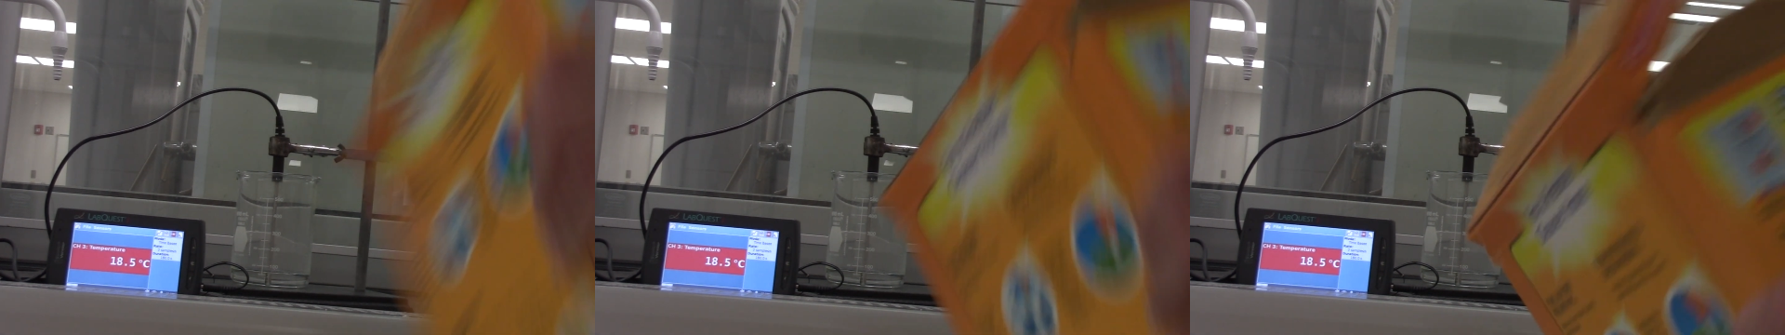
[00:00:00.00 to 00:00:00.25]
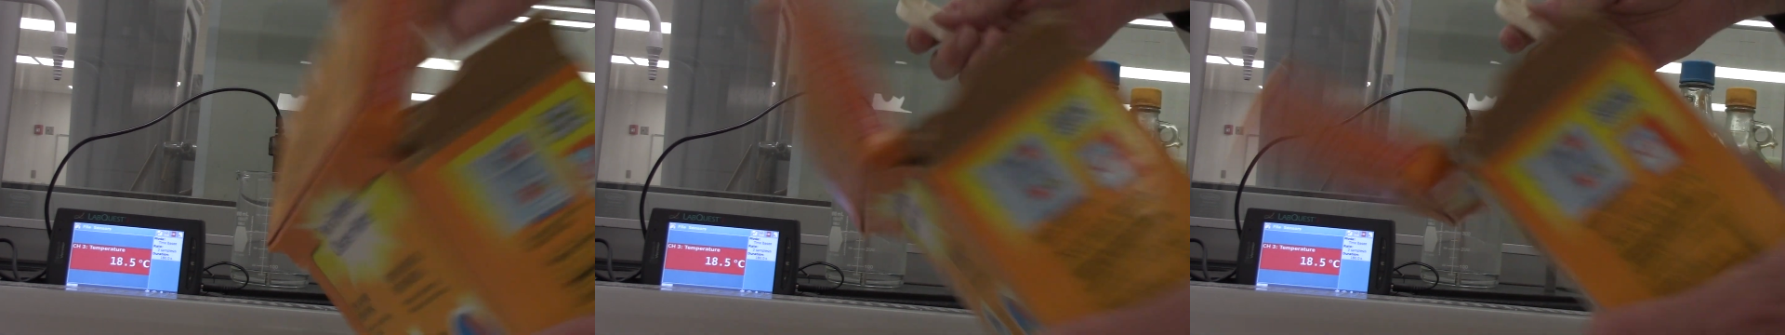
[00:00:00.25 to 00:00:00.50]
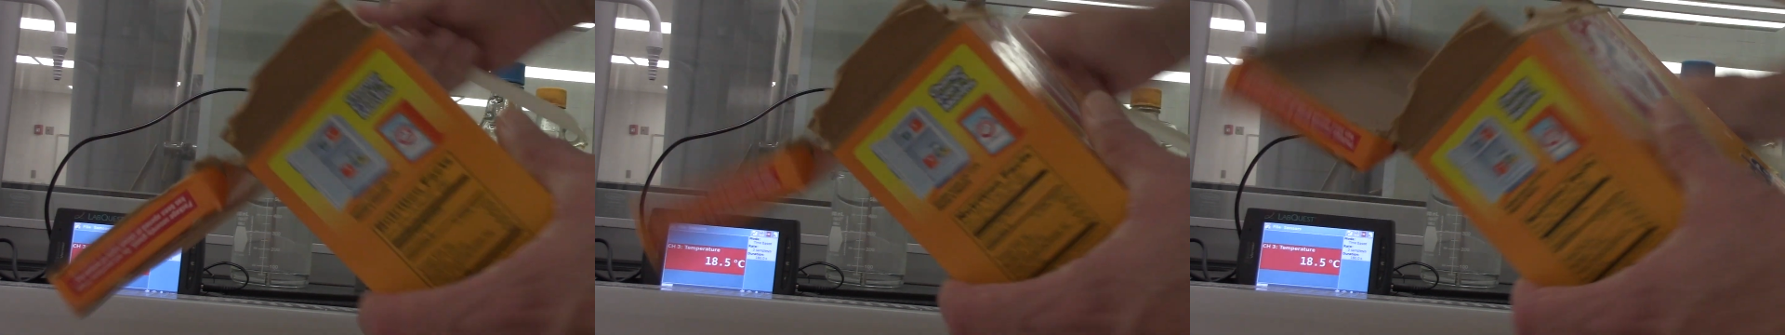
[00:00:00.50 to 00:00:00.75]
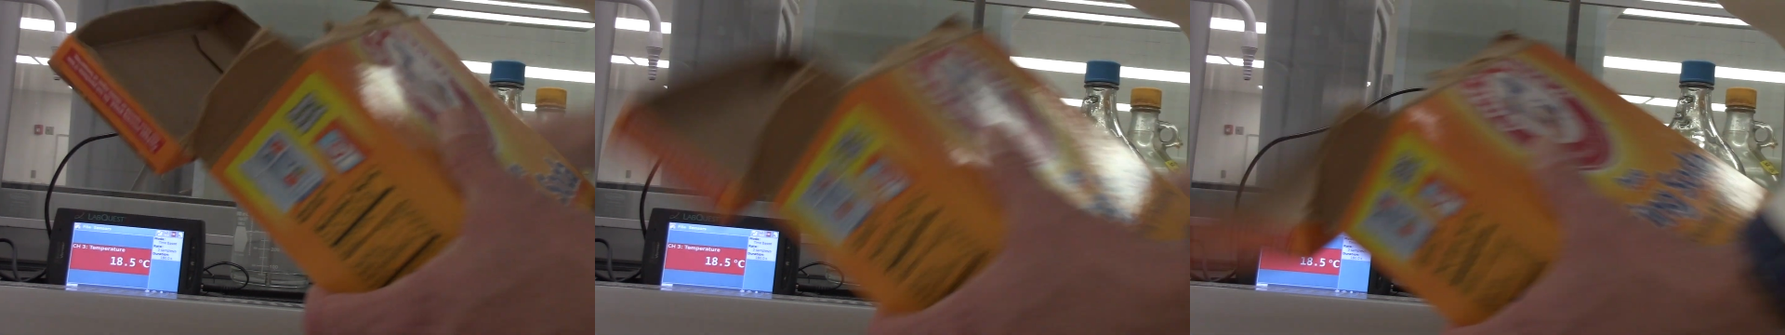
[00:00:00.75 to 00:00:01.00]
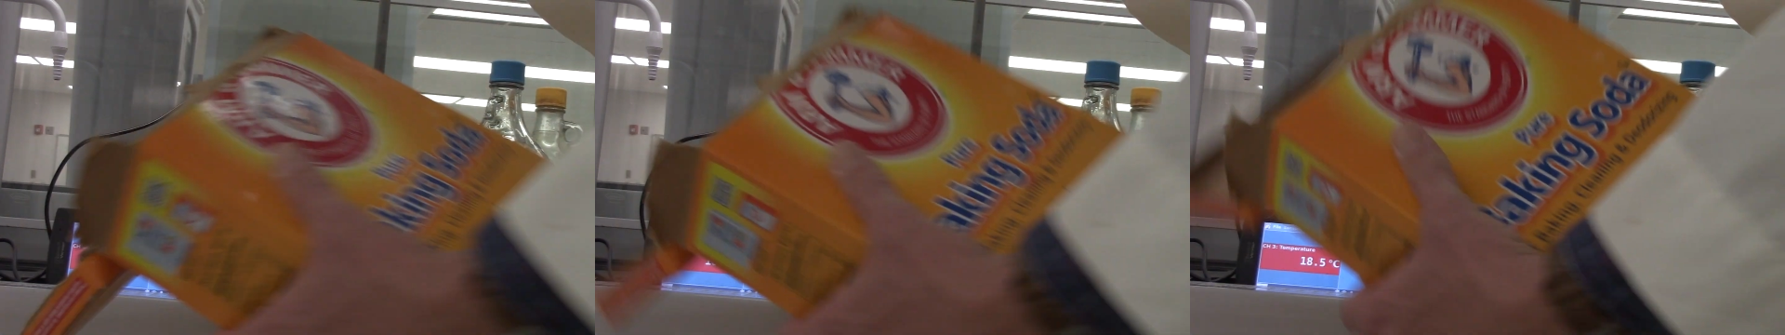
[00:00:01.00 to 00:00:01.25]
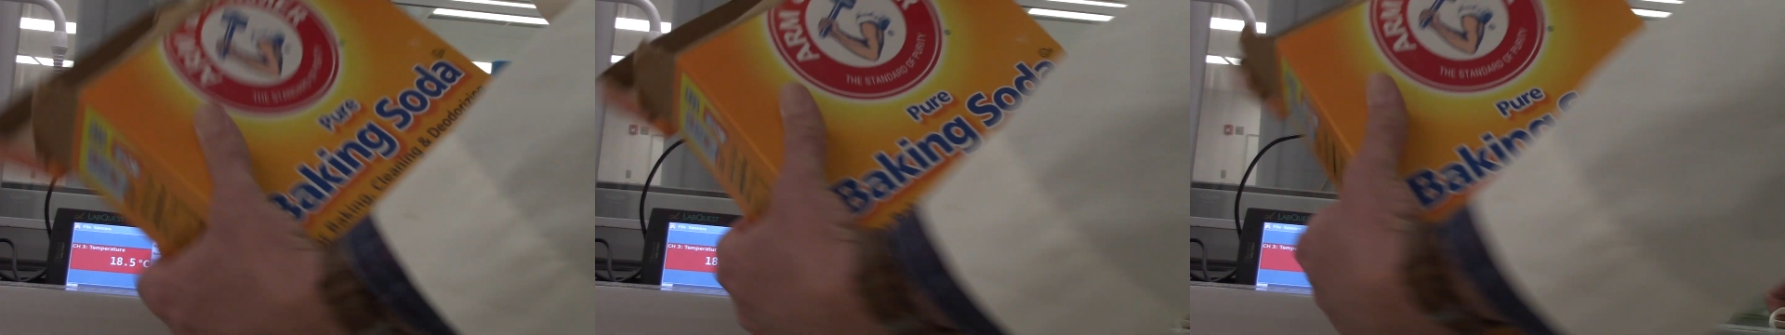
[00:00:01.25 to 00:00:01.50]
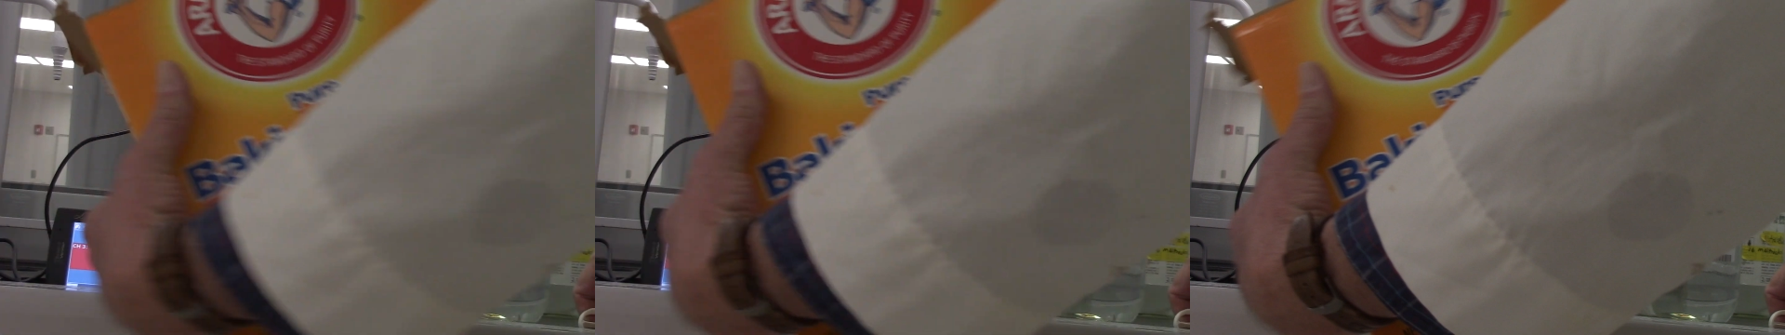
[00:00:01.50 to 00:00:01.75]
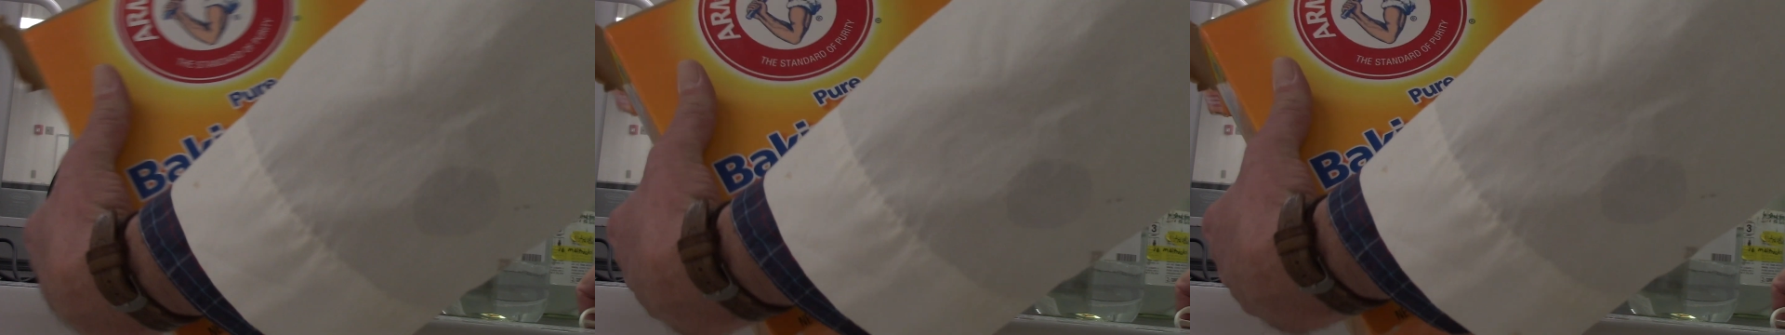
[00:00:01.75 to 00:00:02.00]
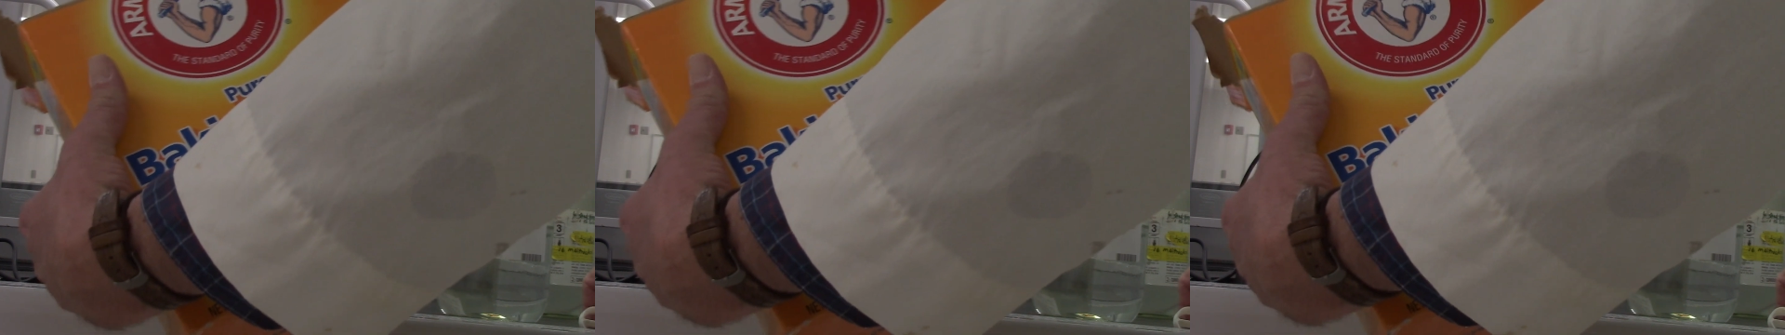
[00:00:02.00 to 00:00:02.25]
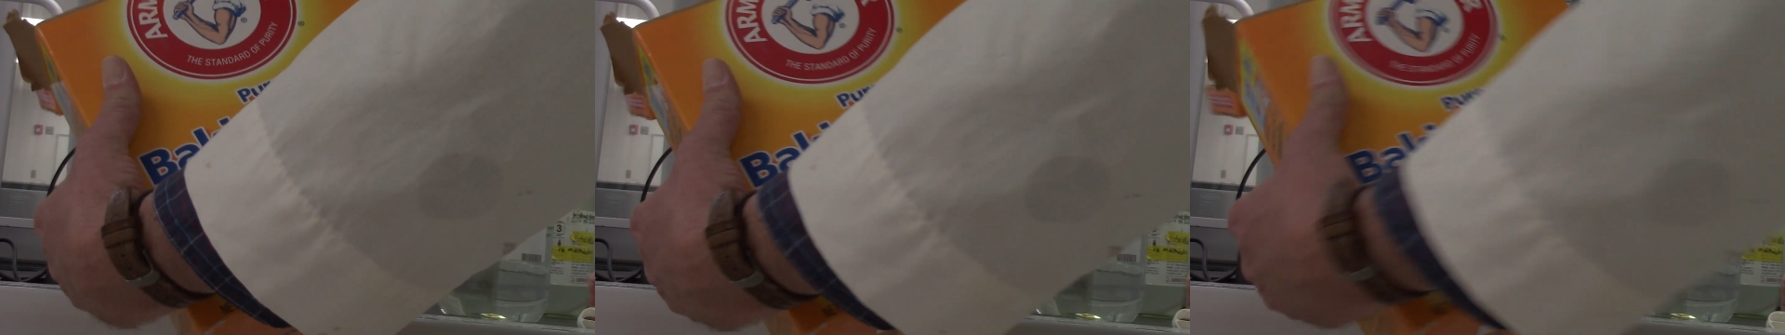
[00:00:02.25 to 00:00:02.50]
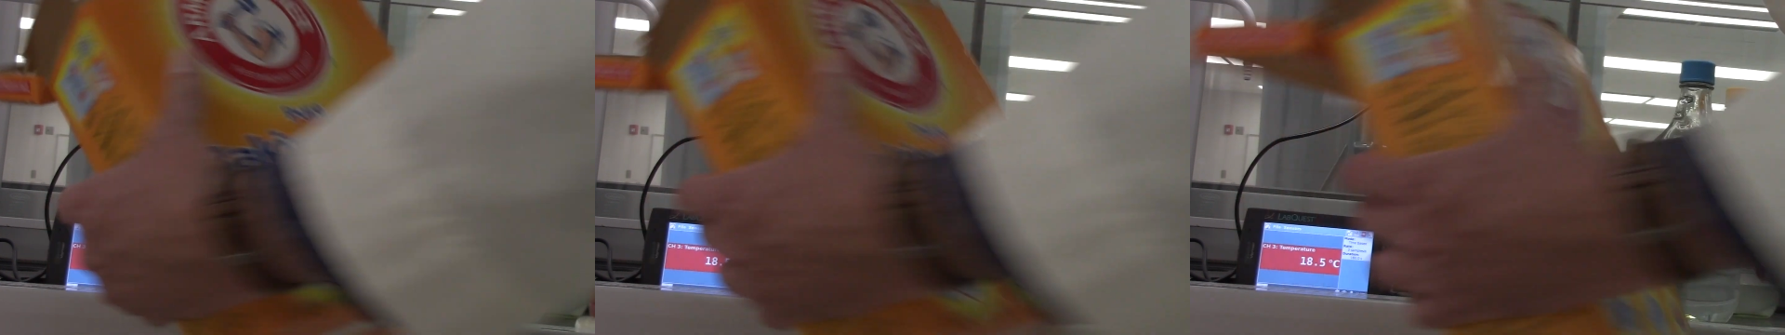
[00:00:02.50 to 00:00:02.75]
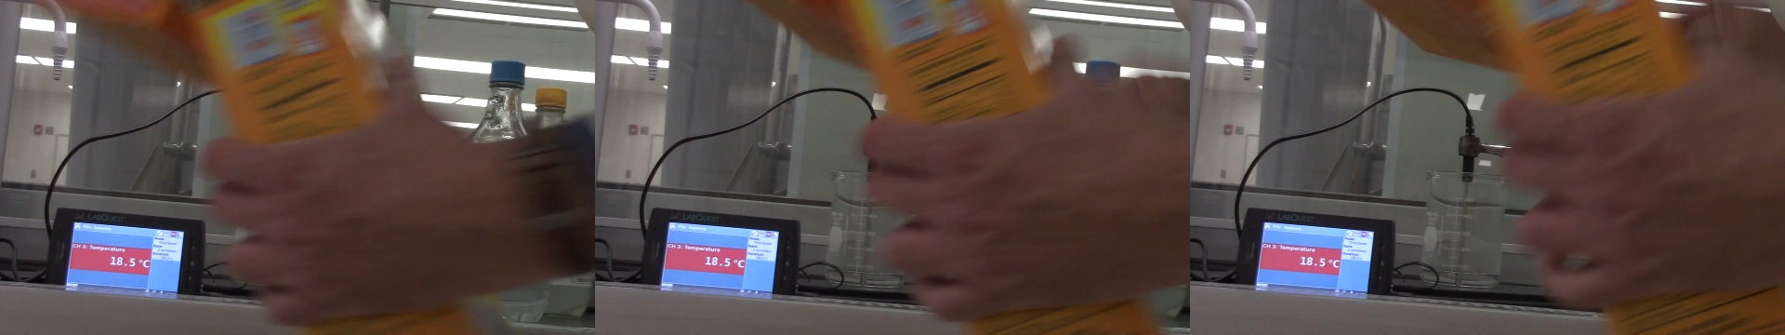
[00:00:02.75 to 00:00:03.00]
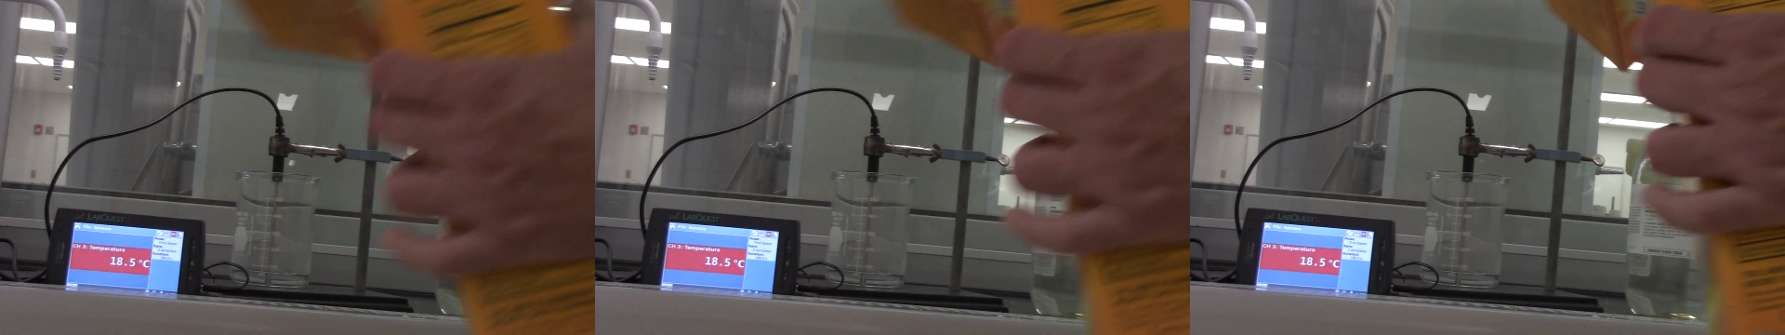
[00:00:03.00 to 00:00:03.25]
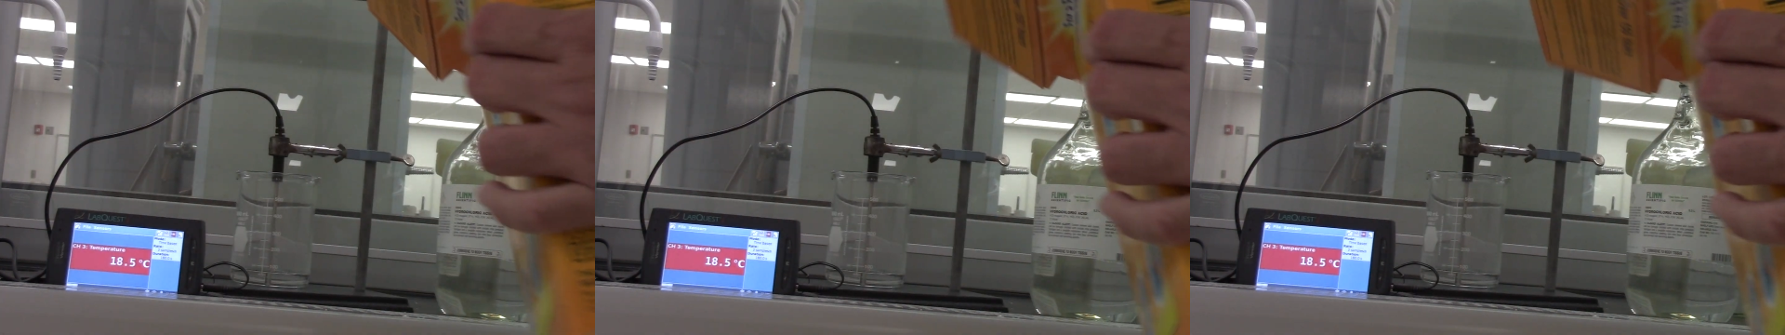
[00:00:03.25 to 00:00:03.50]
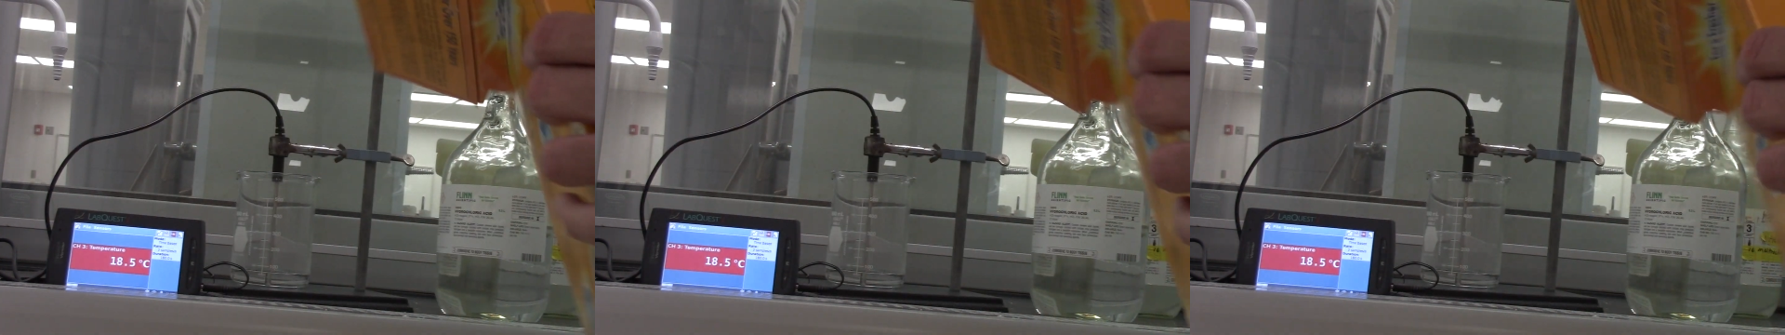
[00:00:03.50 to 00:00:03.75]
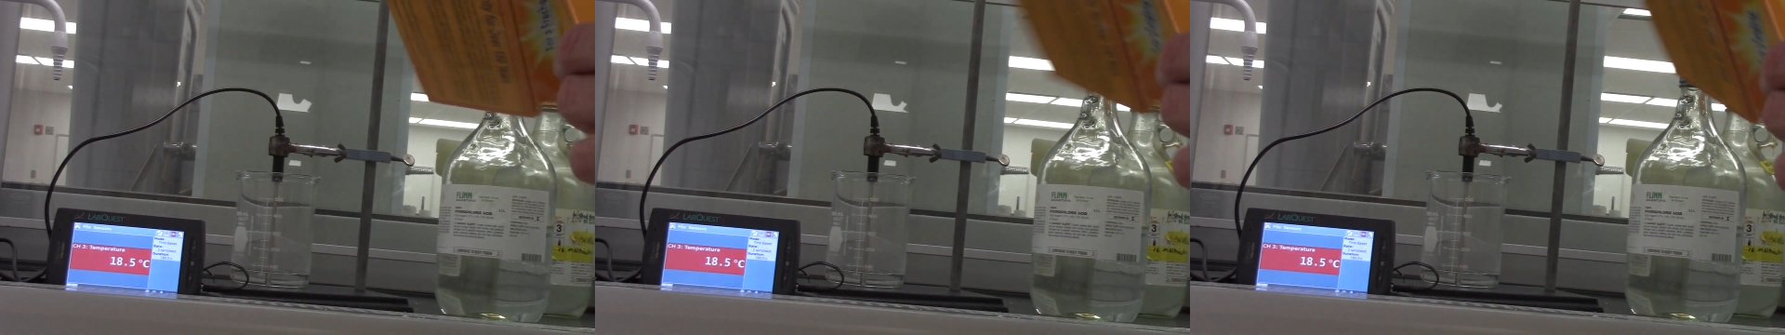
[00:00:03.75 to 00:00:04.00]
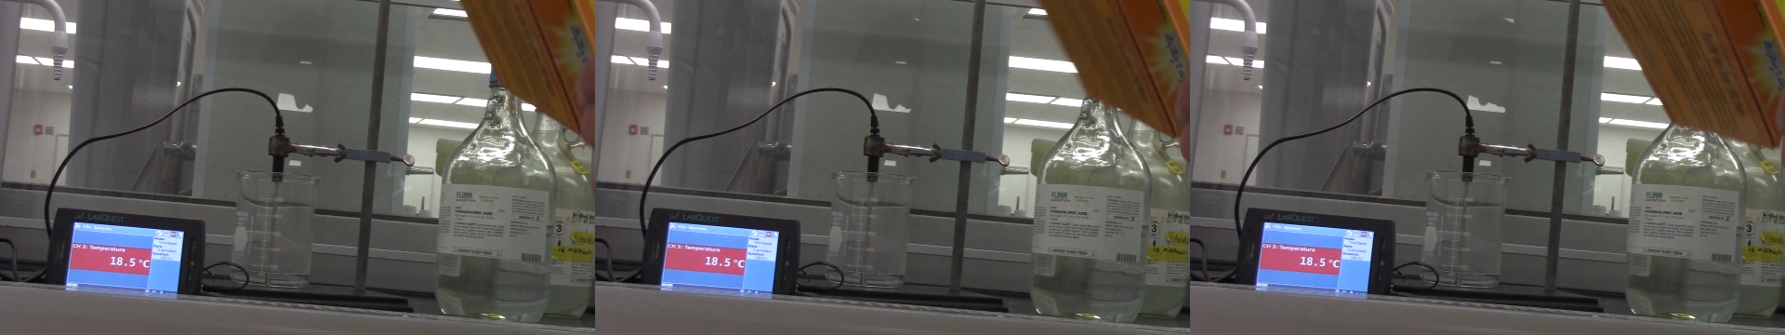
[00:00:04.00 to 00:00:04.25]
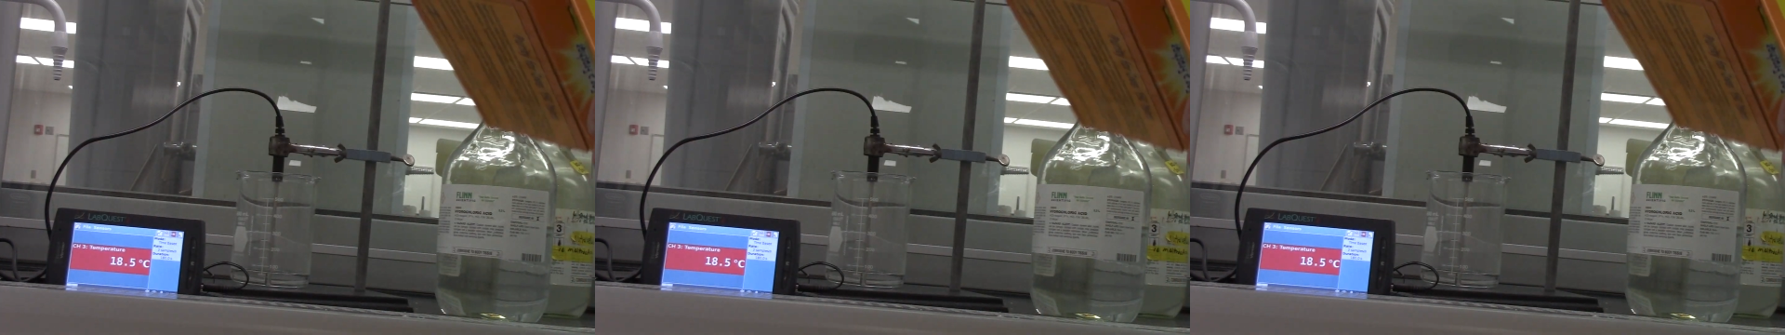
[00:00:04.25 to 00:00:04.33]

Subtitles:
(no speaker visible)